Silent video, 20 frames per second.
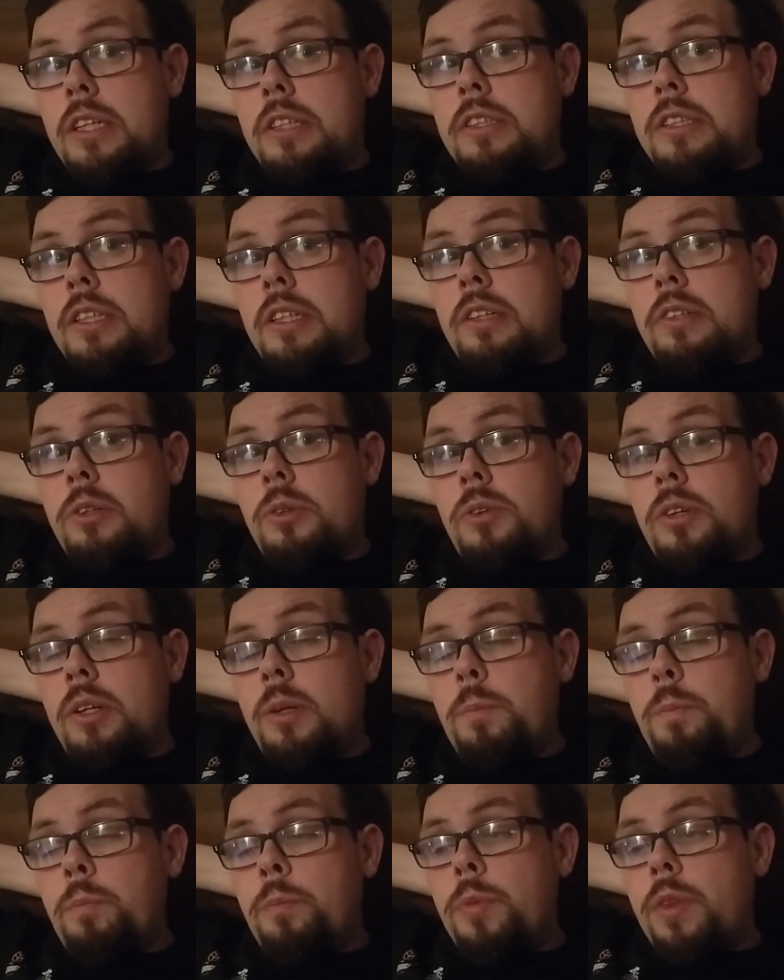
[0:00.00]
I had said it to
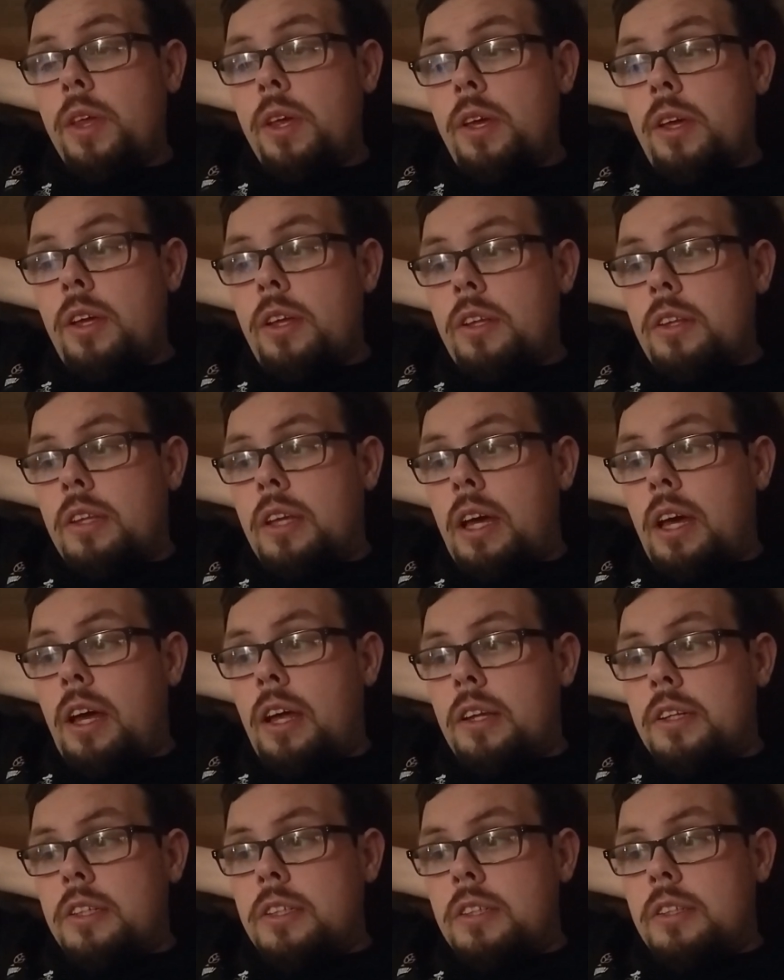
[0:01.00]
her,
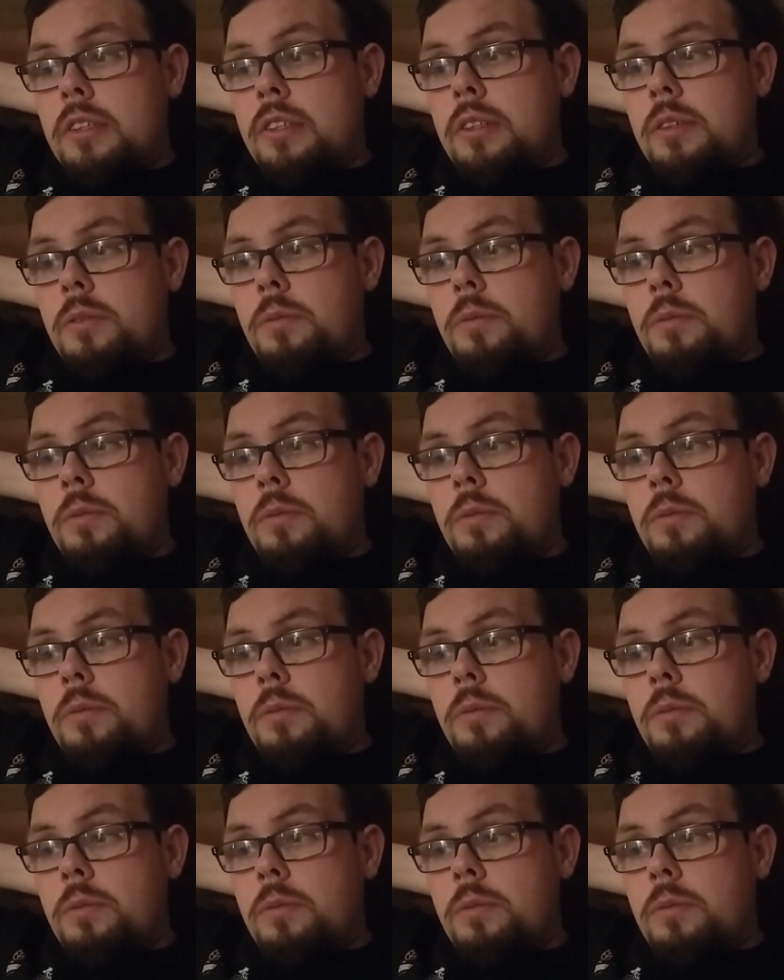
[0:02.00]
that